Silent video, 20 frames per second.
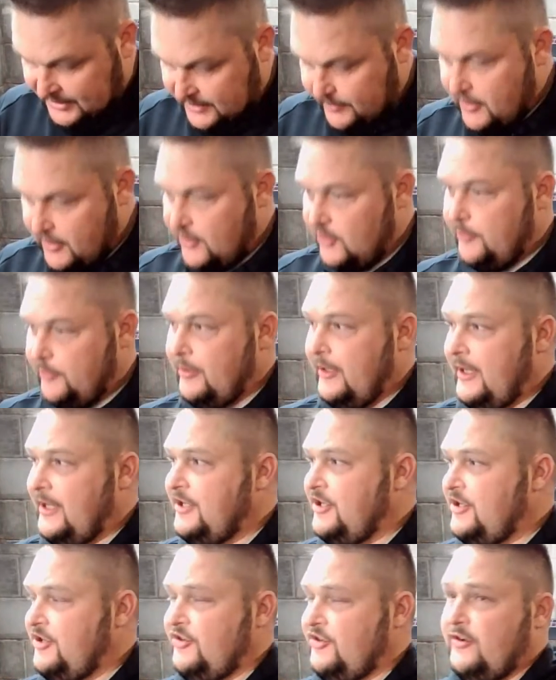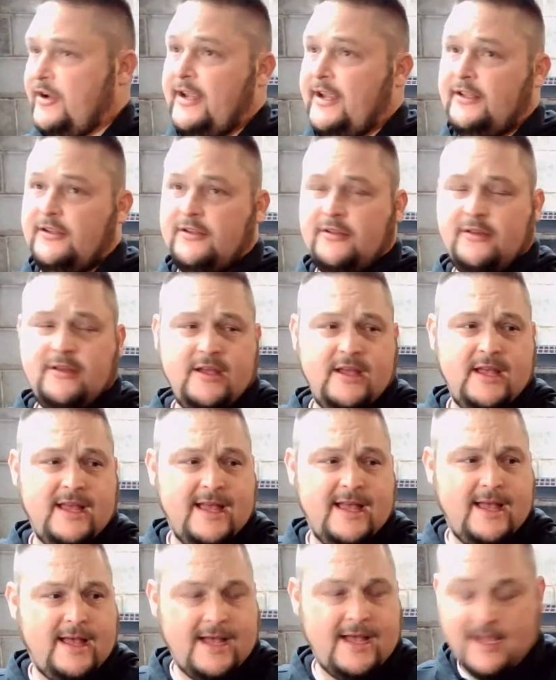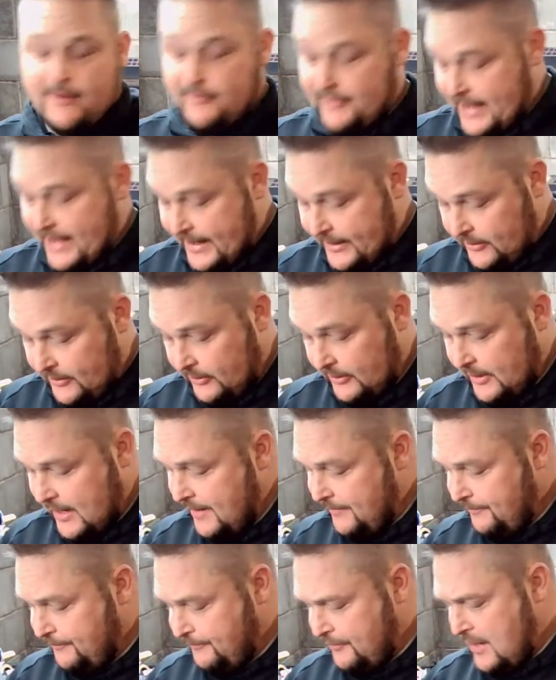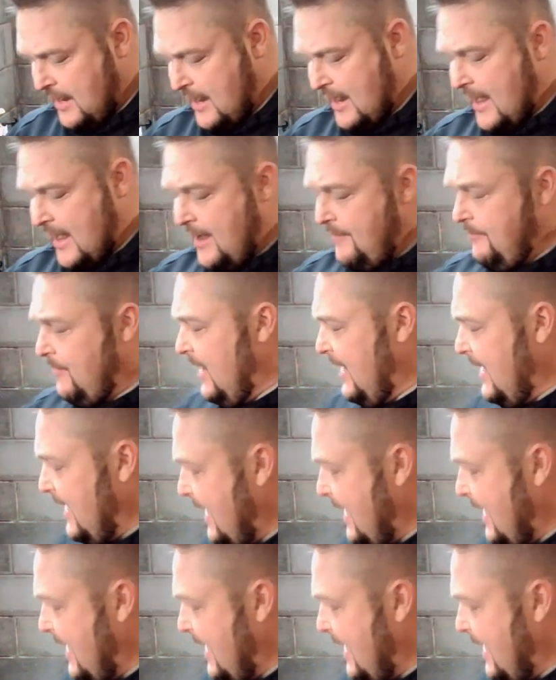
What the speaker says: the motor plate straight. That, or I might